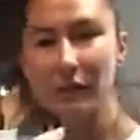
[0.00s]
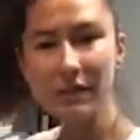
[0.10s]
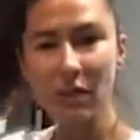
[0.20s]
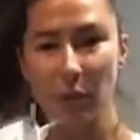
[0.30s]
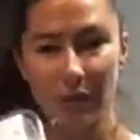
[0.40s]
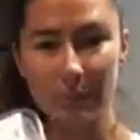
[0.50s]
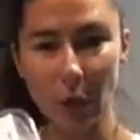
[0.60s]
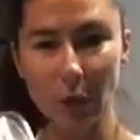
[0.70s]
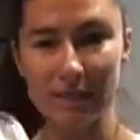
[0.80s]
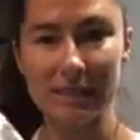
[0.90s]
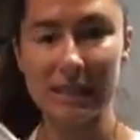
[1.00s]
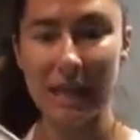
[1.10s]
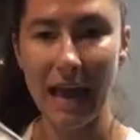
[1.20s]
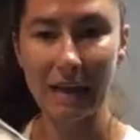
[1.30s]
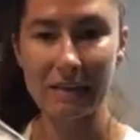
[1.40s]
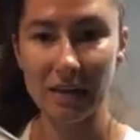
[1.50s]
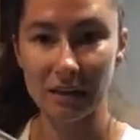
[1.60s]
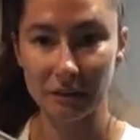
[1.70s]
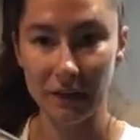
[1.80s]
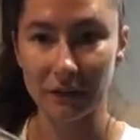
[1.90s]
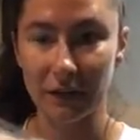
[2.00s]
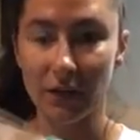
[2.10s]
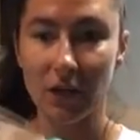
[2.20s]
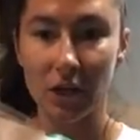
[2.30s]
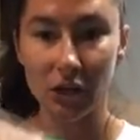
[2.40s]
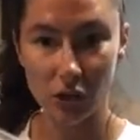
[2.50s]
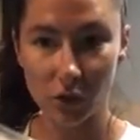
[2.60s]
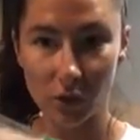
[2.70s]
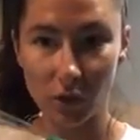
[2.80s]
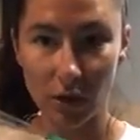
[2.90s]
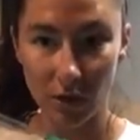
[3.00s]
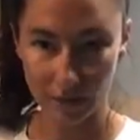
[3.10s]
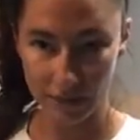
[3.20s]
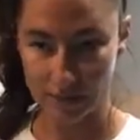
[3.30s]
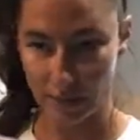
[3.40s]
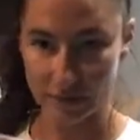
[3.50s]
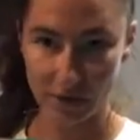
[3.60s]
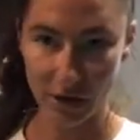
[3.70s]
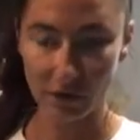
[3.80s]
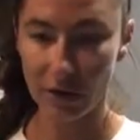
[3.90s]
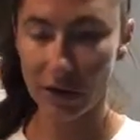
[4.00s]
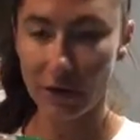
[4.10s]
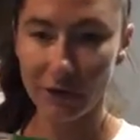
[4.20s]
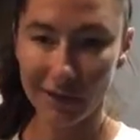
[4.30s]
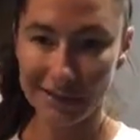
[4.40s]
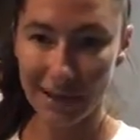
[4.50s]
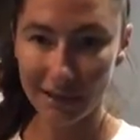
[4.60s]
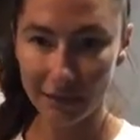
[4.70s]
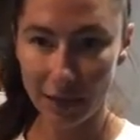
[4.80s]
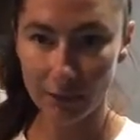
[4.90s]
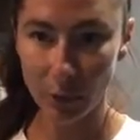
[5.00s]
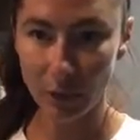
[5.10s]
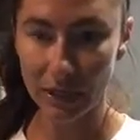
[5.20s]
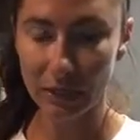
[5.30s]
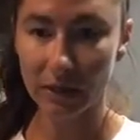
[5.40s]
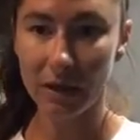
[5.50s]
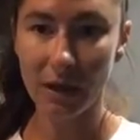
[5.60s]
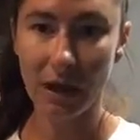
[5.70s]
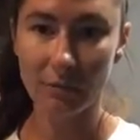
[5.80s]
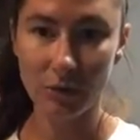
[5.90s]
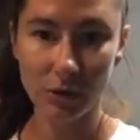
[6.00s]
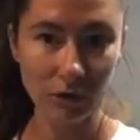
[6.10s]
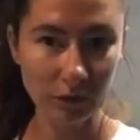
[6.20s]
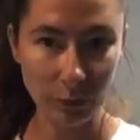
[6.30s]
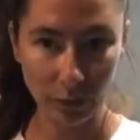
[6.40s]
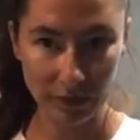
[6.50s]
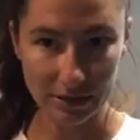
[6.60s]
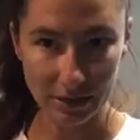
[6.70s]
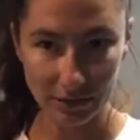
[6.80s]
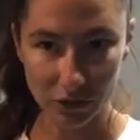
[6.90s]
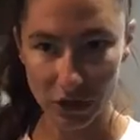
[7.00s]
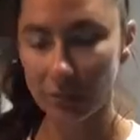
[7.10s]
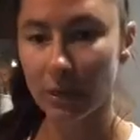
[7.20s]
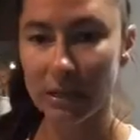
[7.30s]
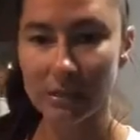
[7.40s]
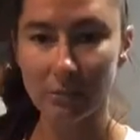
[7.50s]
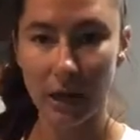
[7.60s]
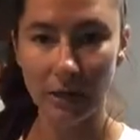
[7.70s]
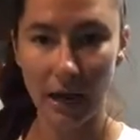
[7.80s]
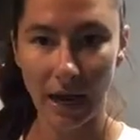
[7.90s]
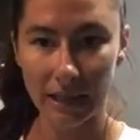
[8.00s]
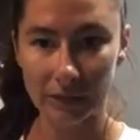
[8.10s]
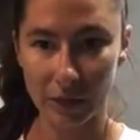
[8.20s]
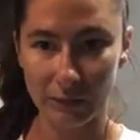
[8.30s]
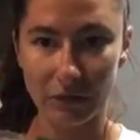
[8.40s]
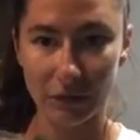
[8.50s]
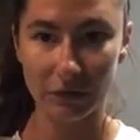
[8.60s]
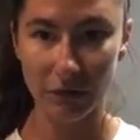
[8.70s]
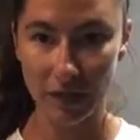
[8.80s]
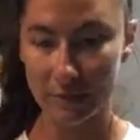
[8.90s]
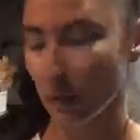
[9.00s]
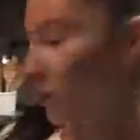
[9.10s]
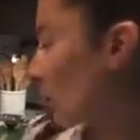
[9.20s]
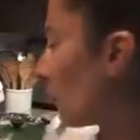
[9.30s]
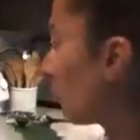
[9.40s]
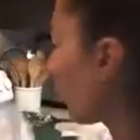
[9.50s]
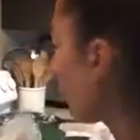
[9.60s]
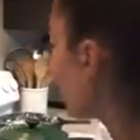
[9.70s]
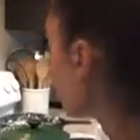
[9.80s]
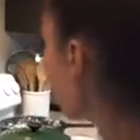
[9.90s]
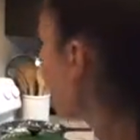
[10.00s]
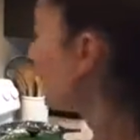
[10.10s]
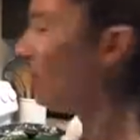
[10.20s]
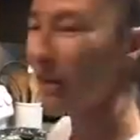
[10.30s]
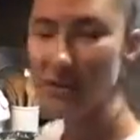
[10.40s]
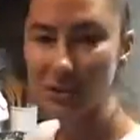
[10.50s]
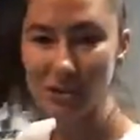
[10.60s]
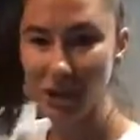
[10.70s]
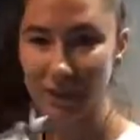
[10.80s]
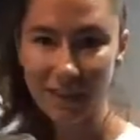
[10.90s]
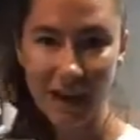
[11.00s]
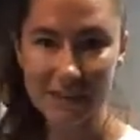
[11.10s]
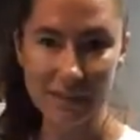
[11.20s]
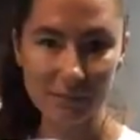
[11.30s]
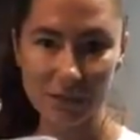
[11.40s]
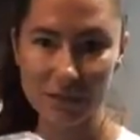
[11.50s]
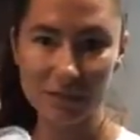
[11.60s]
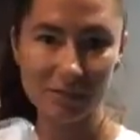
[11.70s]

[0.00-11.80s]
the reason you want the bone is it's gonna add a ton of flavor to the recipe. So if you guys can't find bone-in, you could use boneless, skinless chicken breast, but I highly recommend if you could find the bone to go for it. You can also use chicken thighs. I'm just